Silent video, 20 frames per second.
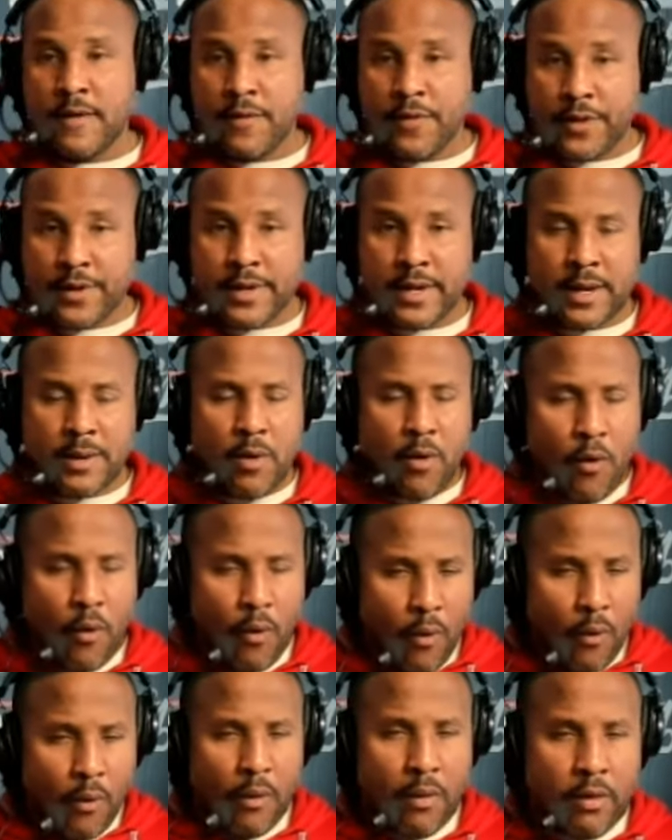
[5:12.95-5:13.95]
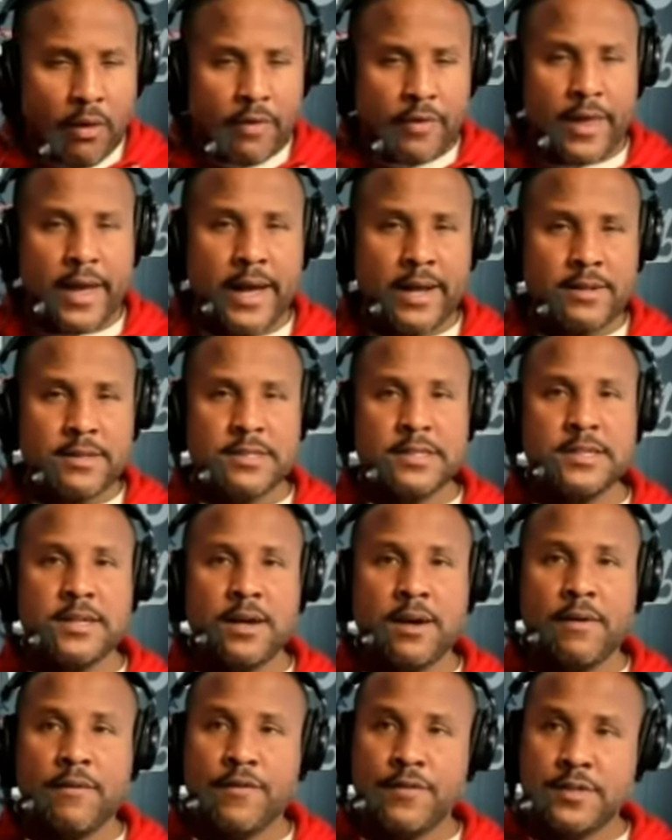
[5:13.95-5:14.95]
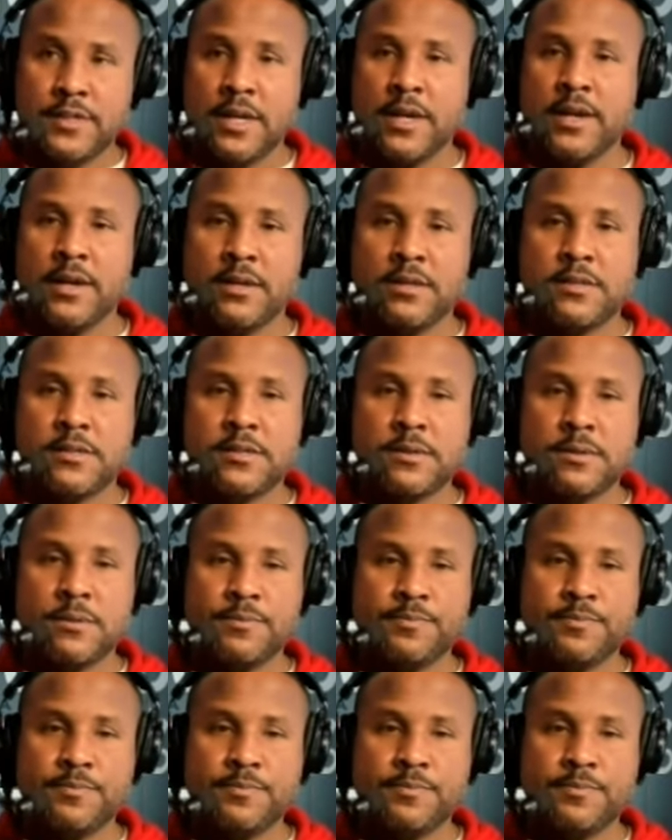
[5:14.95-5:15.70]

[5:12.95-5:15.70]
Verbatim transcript: the name, all of that stuff takes